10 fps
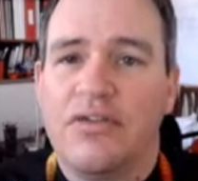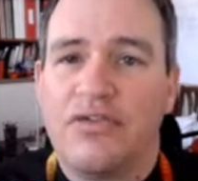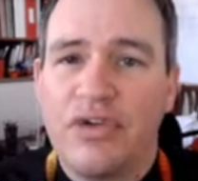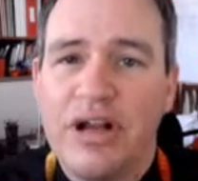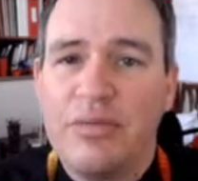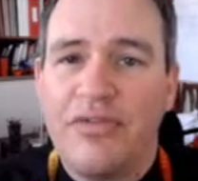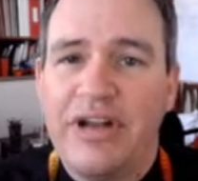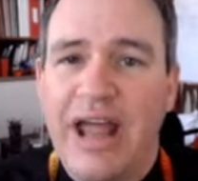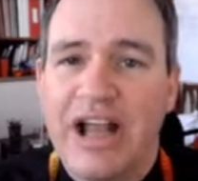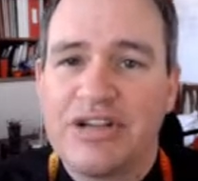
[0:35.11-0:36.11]
freedom of
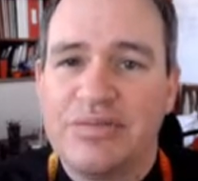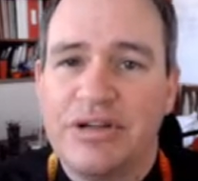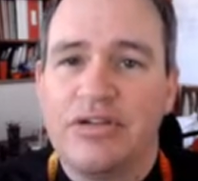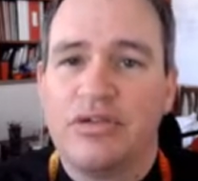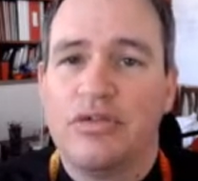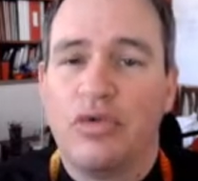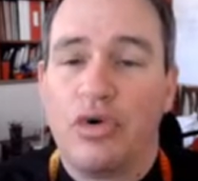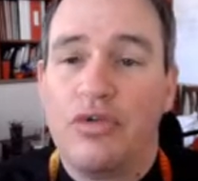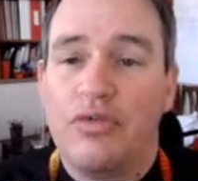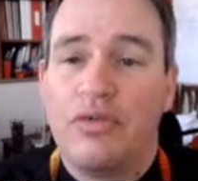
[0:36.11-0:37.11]
attachment
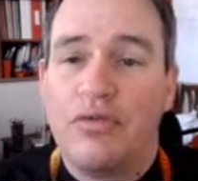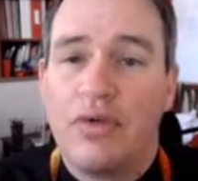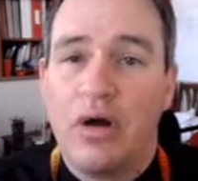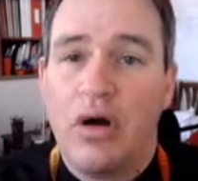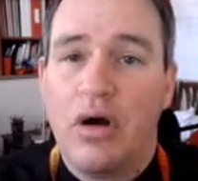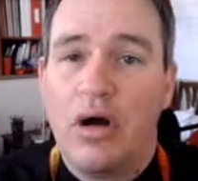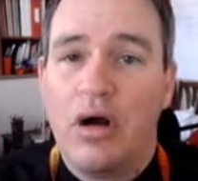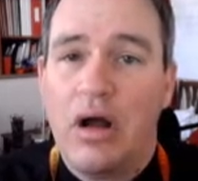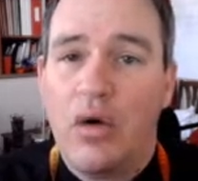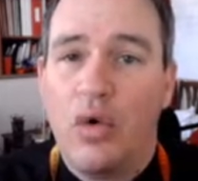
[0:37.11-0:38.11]

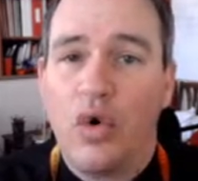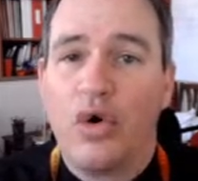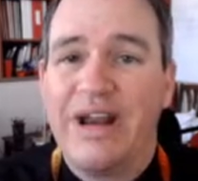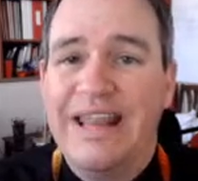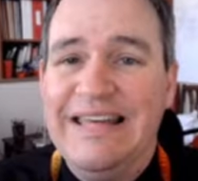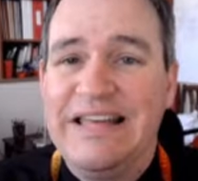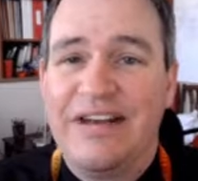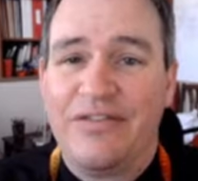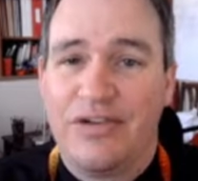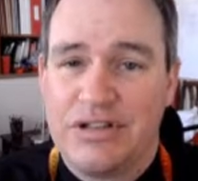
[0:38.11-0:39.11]
or
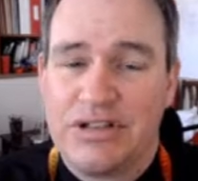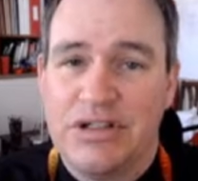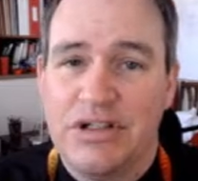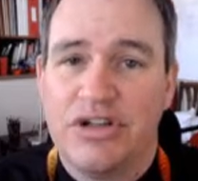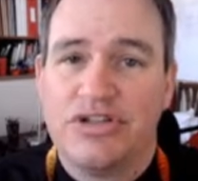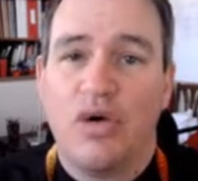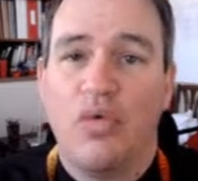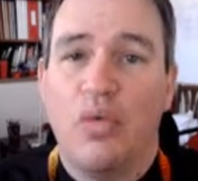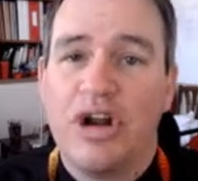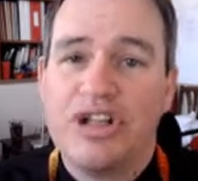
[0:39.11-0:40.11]
indifference. So
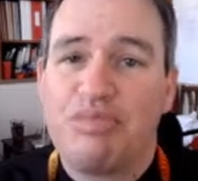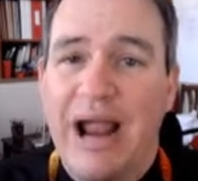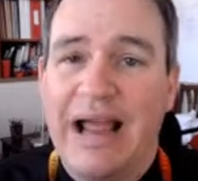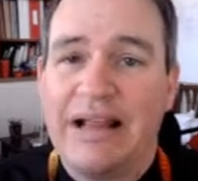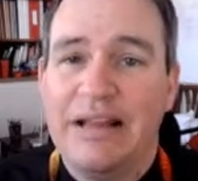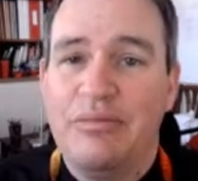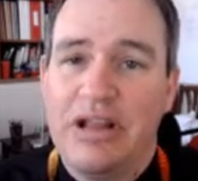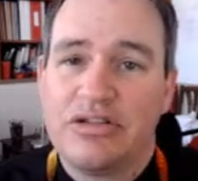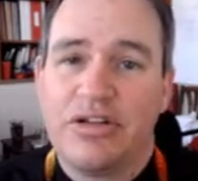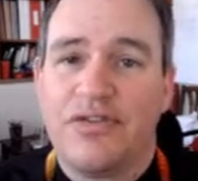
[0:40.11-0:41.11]
what does Brackley
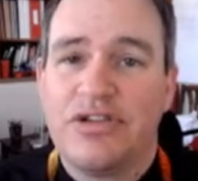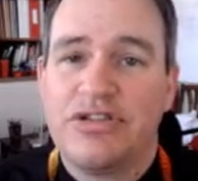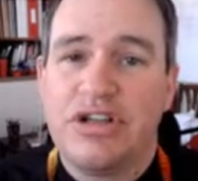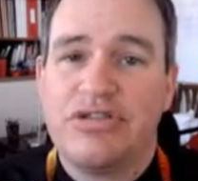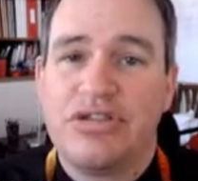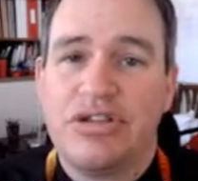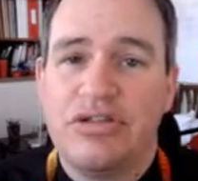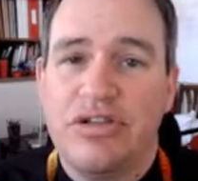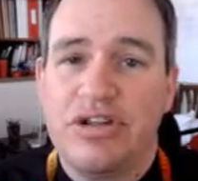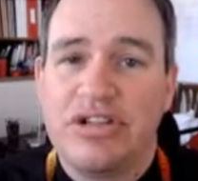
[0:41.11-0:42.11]
mean? So the first thing you should
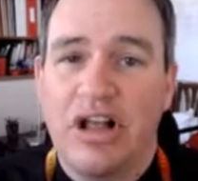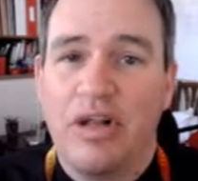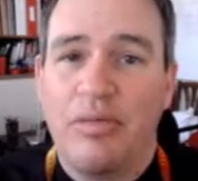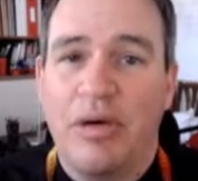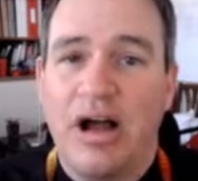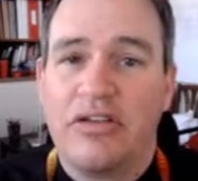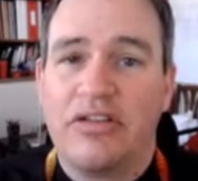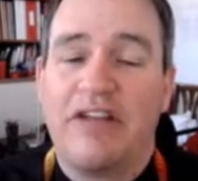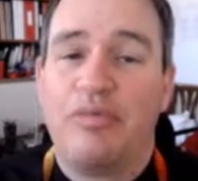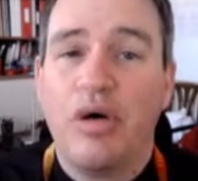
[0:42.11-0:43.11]
do in this yellow box,
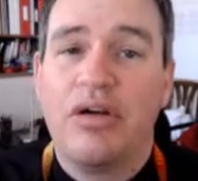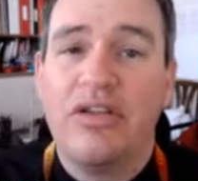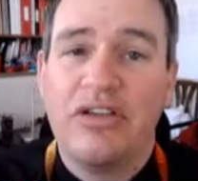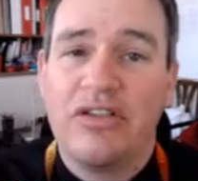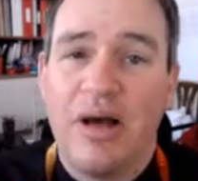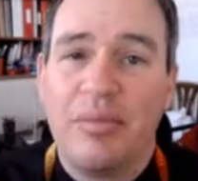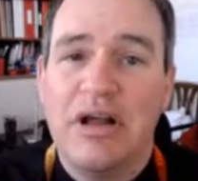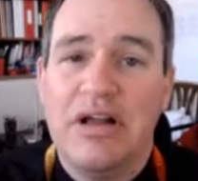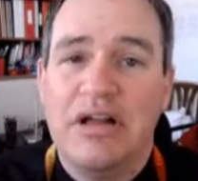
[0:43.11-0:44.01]
and I've broken this up,